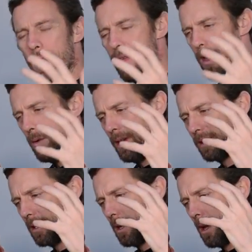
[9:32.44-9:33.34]
there
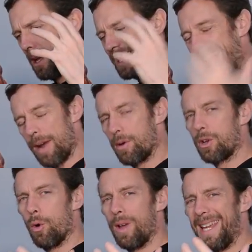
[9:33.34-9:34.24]
is a, a
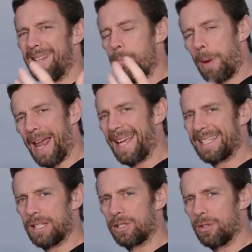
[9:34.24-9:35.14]
pterygoid
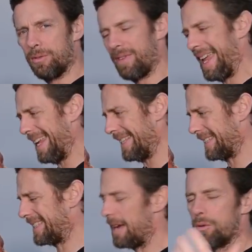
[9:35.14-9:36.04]
plexus of veins.
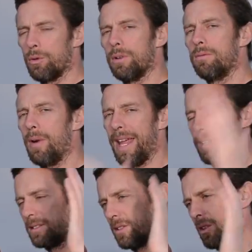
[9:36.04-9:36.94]
The pterygoid
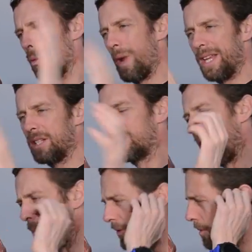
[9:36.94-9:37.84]
relates to the wing
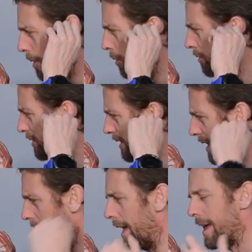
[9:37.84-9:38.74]
shape of the bones in
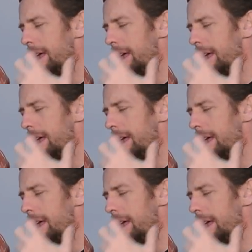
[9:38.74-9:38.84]
there.